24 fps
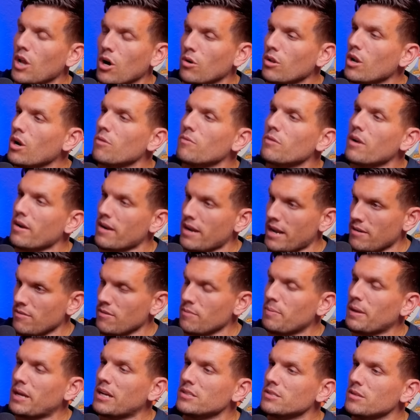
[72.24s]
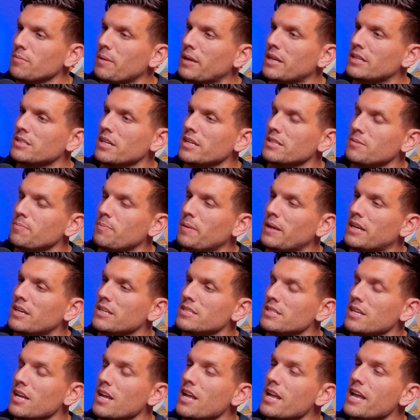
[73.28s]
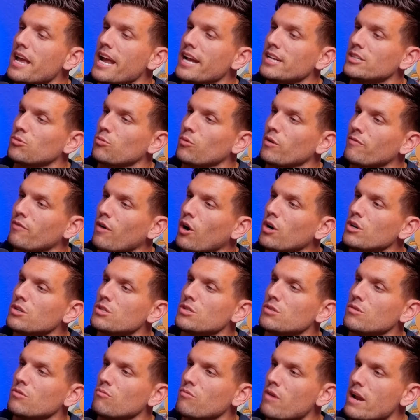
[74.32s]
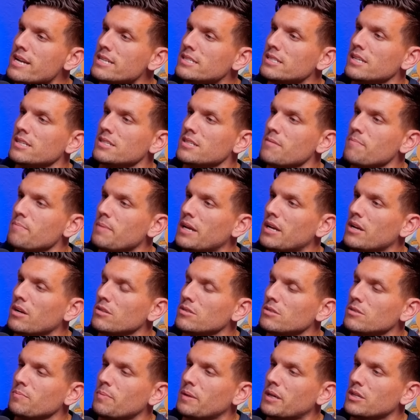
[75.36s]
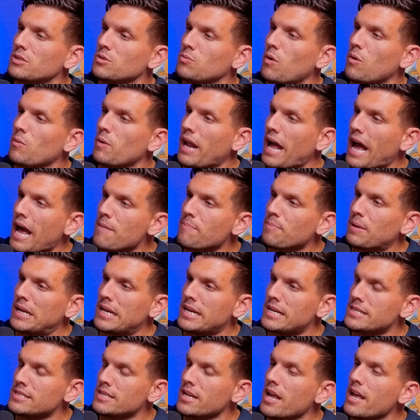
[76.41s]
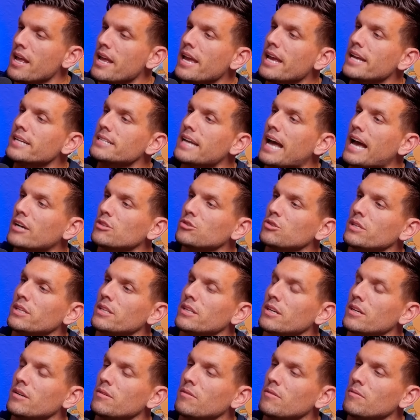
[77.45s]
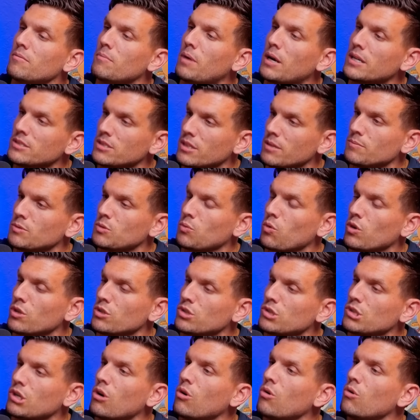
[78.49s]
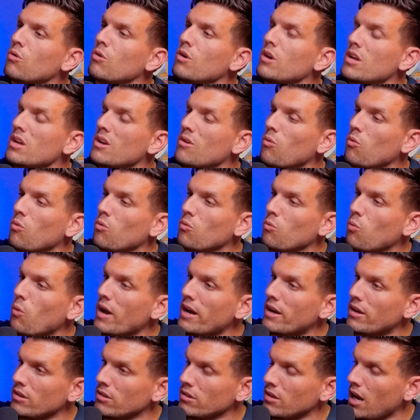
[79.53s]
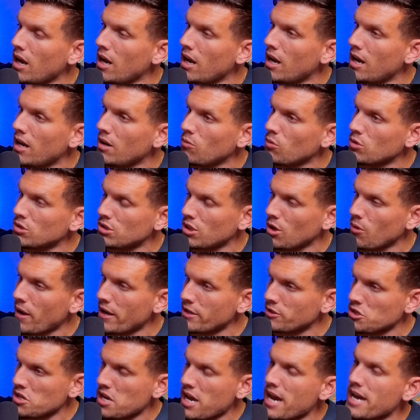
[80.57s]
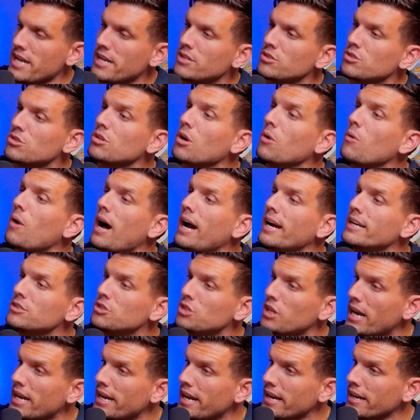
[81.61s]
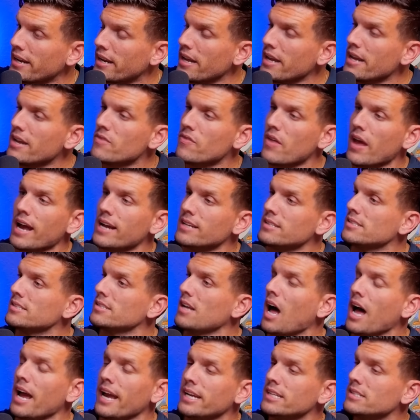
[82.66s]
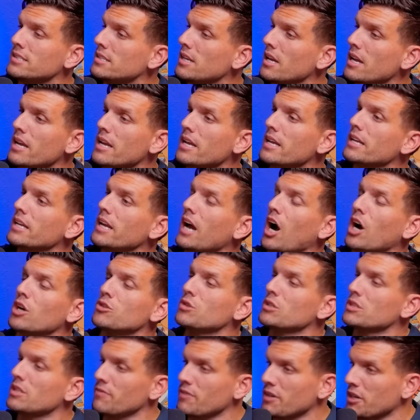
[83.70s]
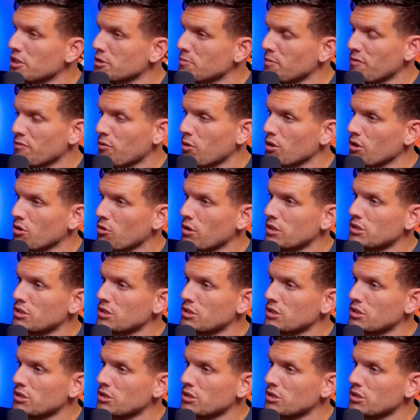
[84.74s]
No, right, because it's reverse racism. Because what would happen is actually the Muslims were so was so educated, so hygienic. They had science hundreds of years before the